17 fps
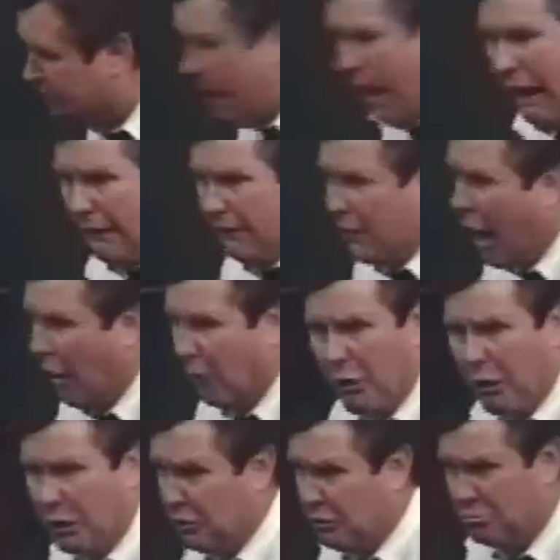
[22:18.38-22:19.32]
and, my
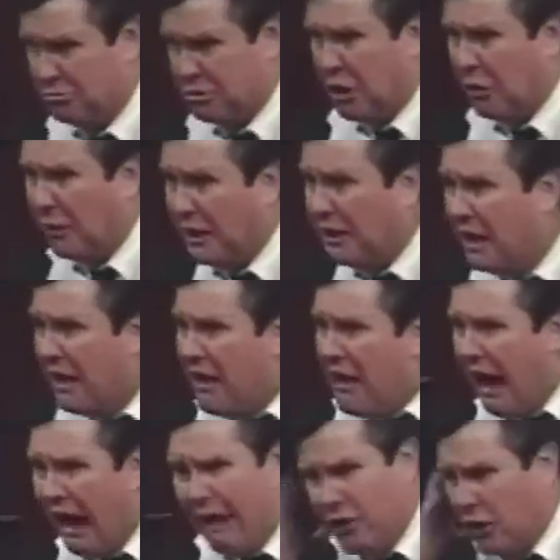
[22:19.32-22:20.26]
God, what are you doing?
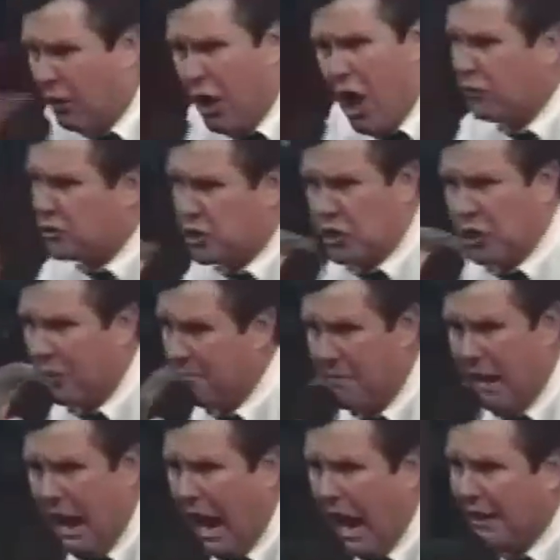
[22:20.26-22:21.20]
Have you lost your
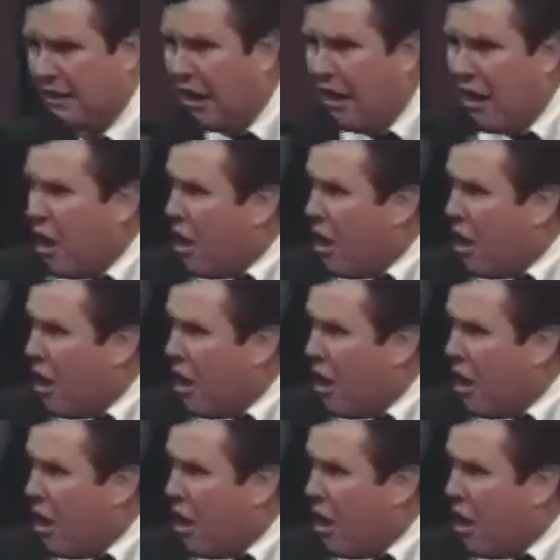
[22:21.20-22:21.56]
mind?